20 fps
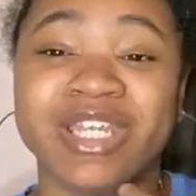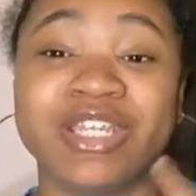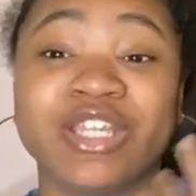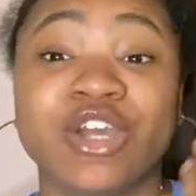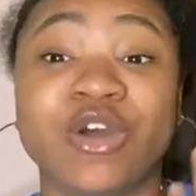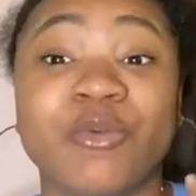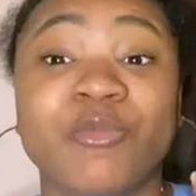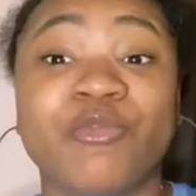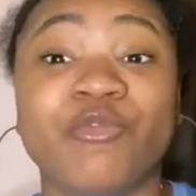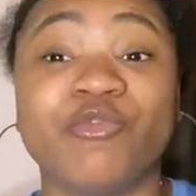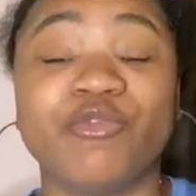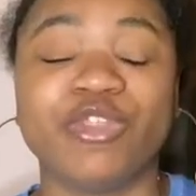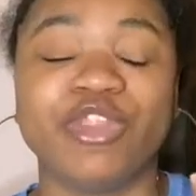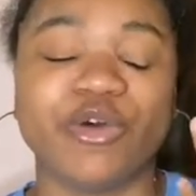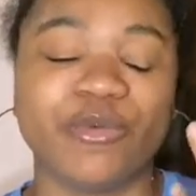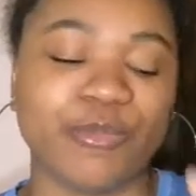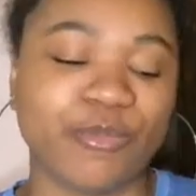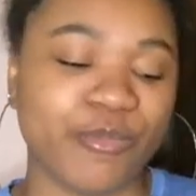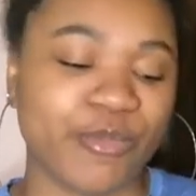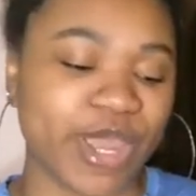The,
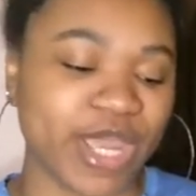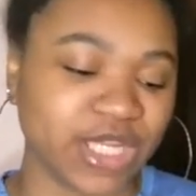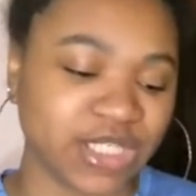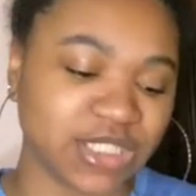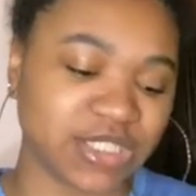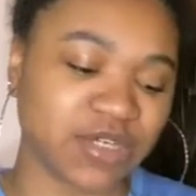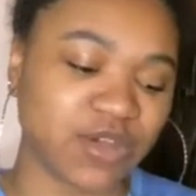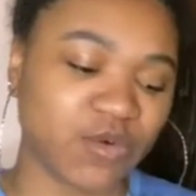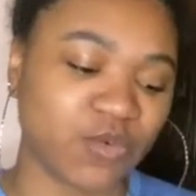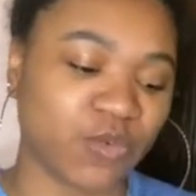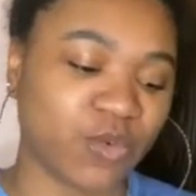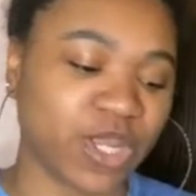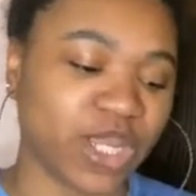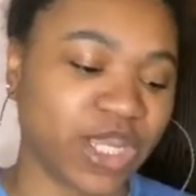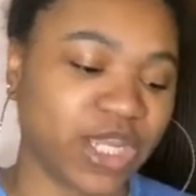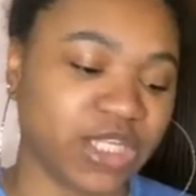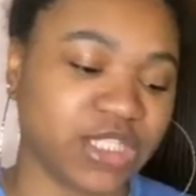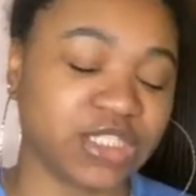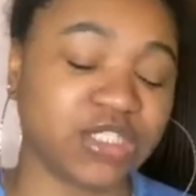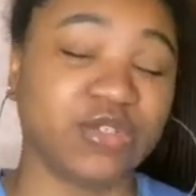the best
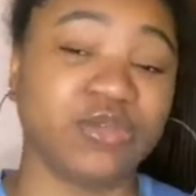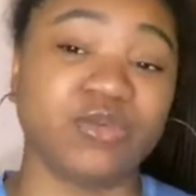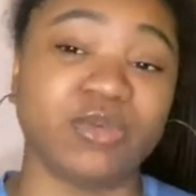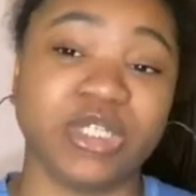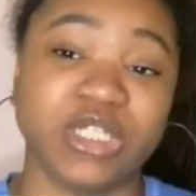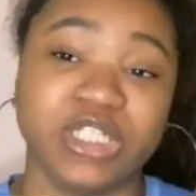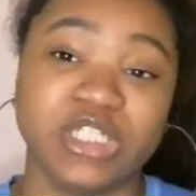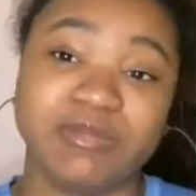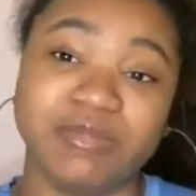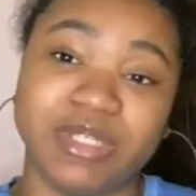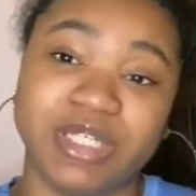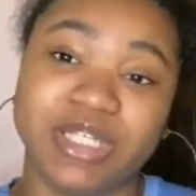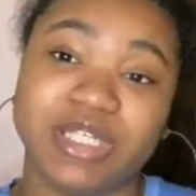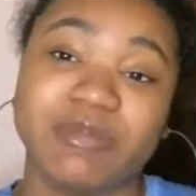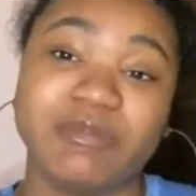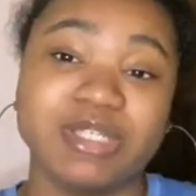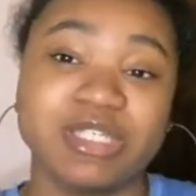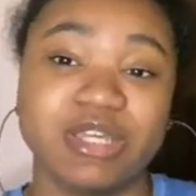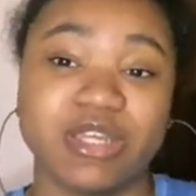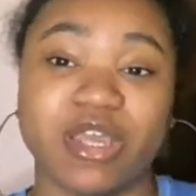way to reach me, let
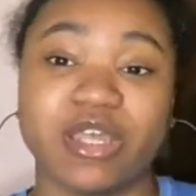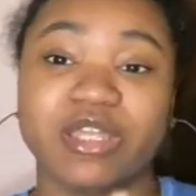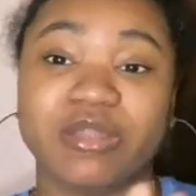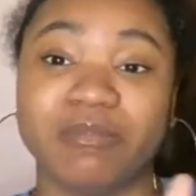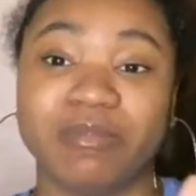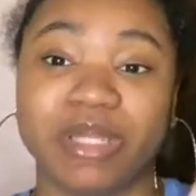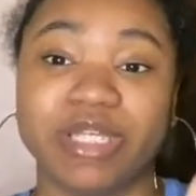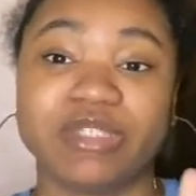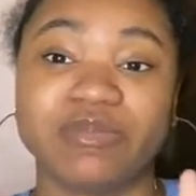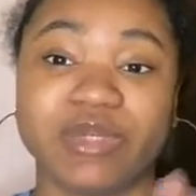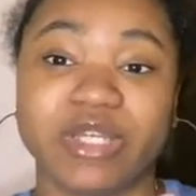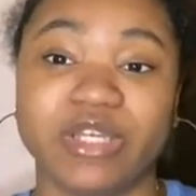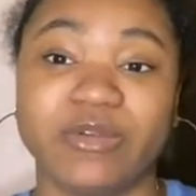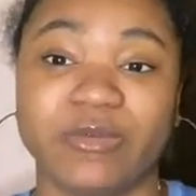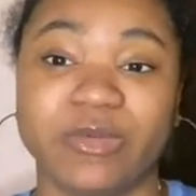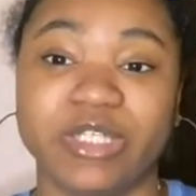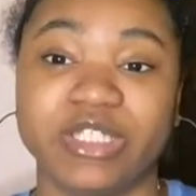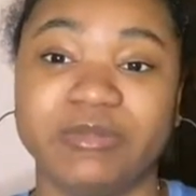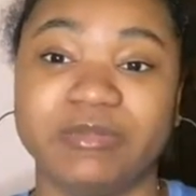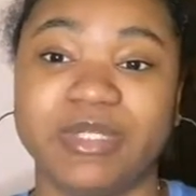me tell y'all, the best way to
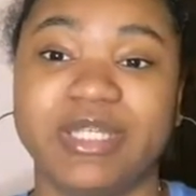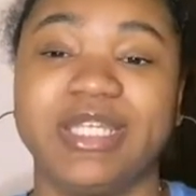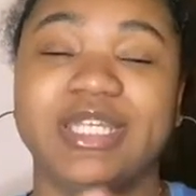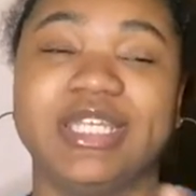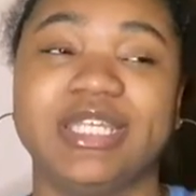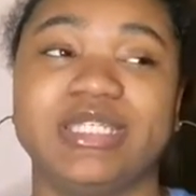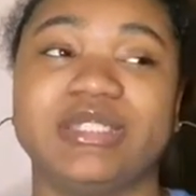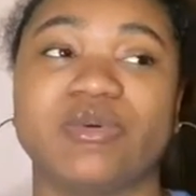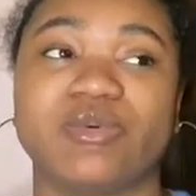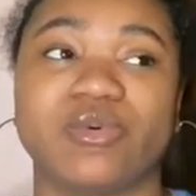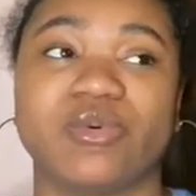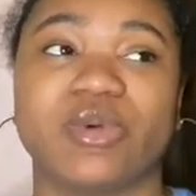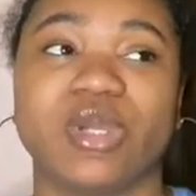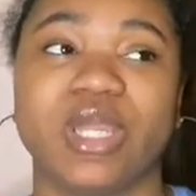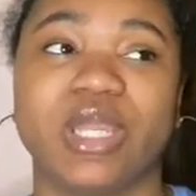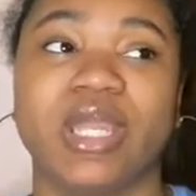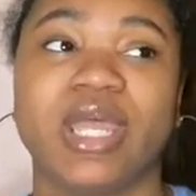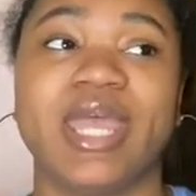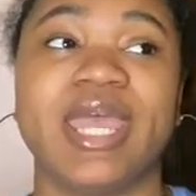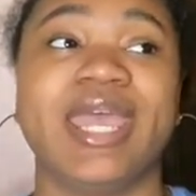reach me is
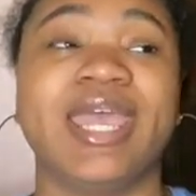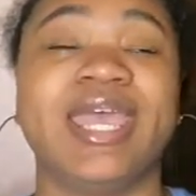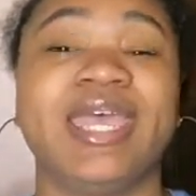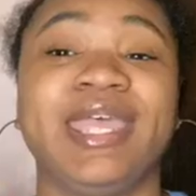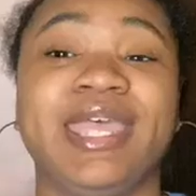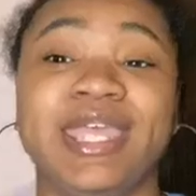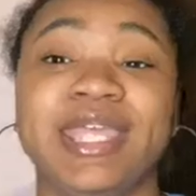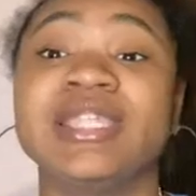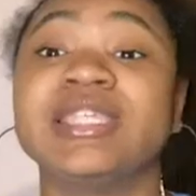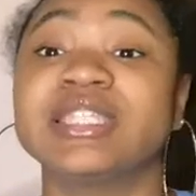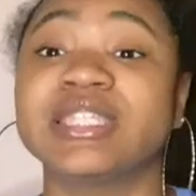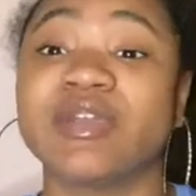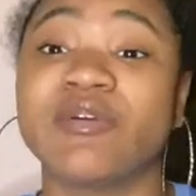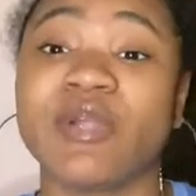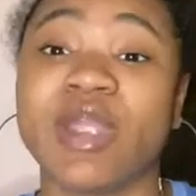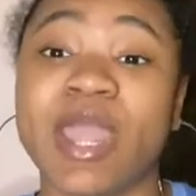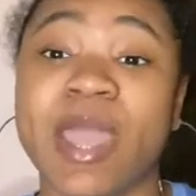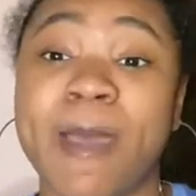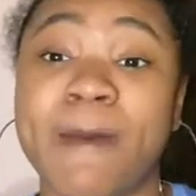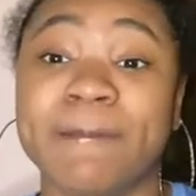on
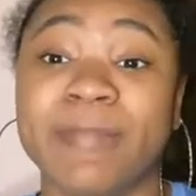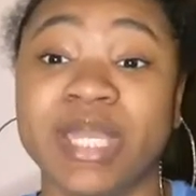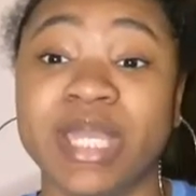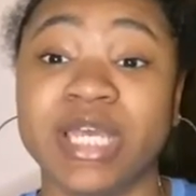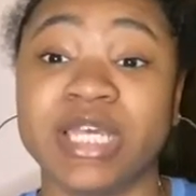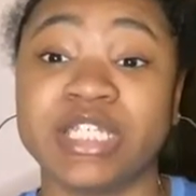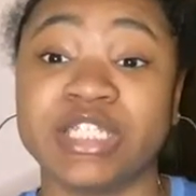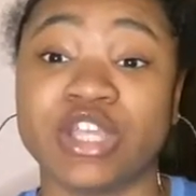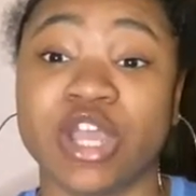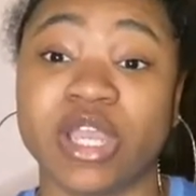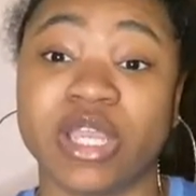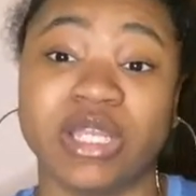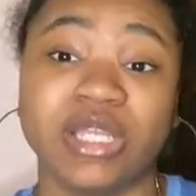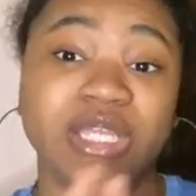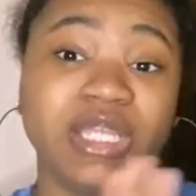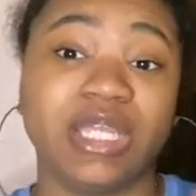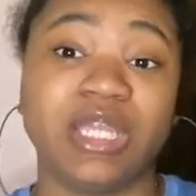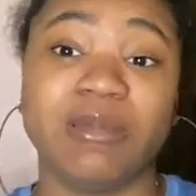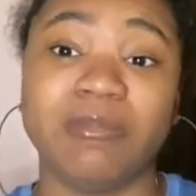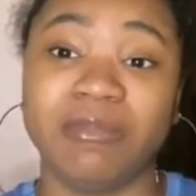Instagram because y'all can
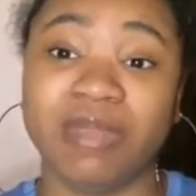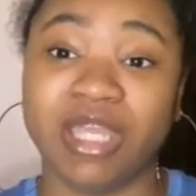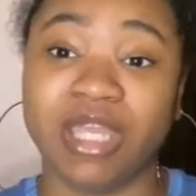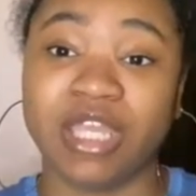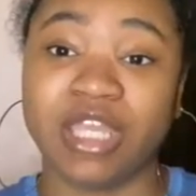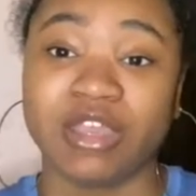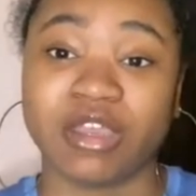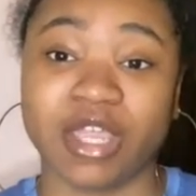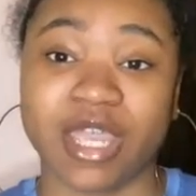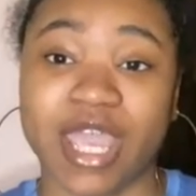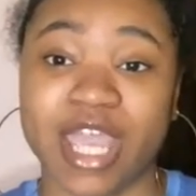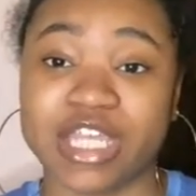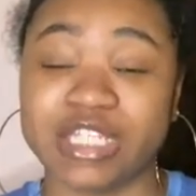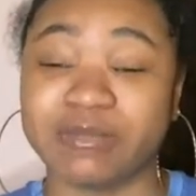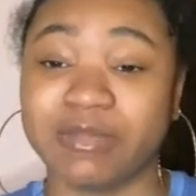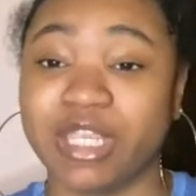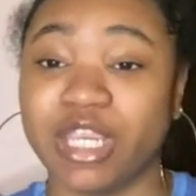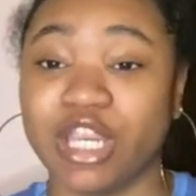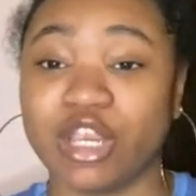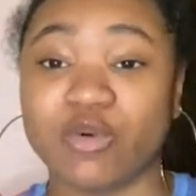DM me, y'all can ask
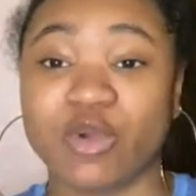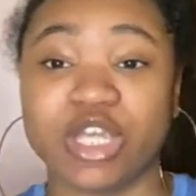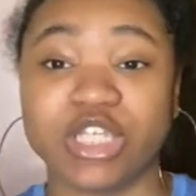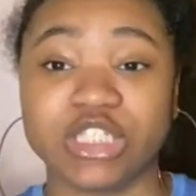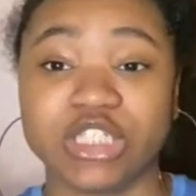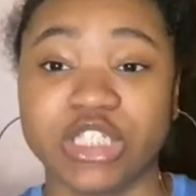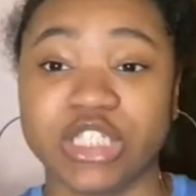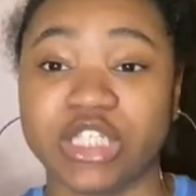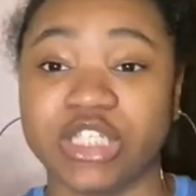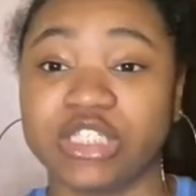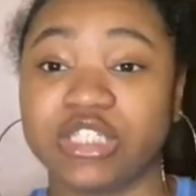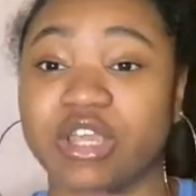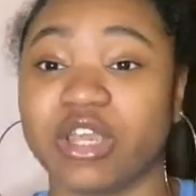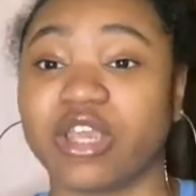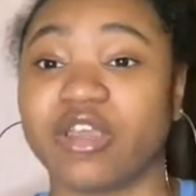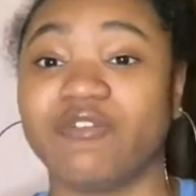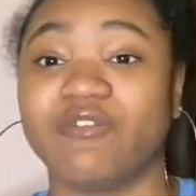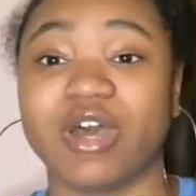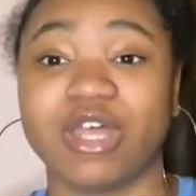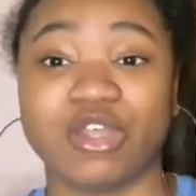me hair questions, y'all
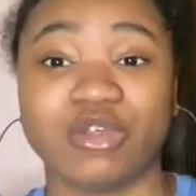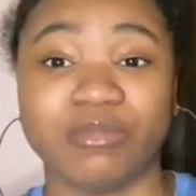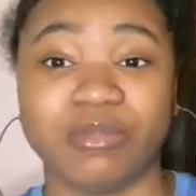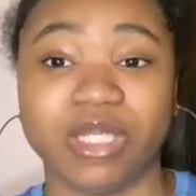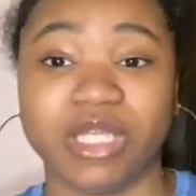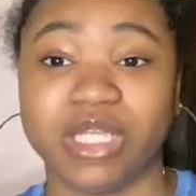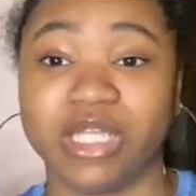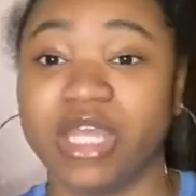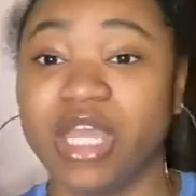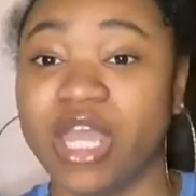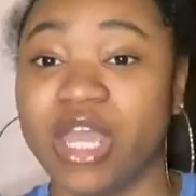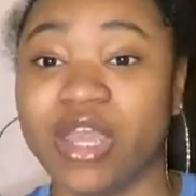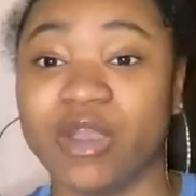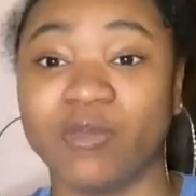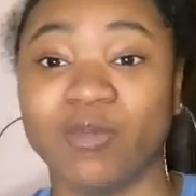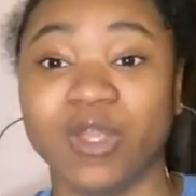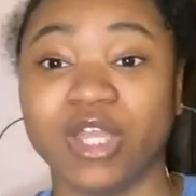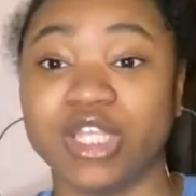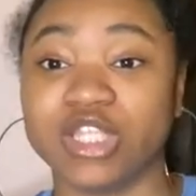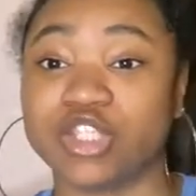can follow me,
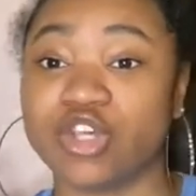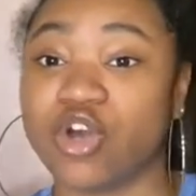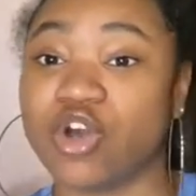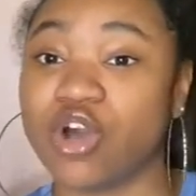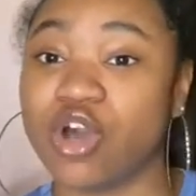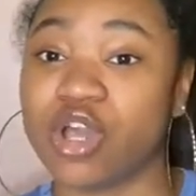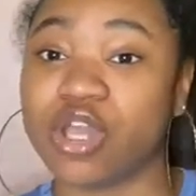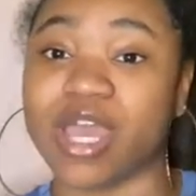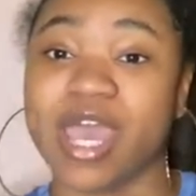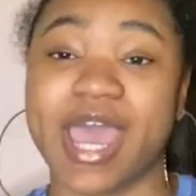we could talk.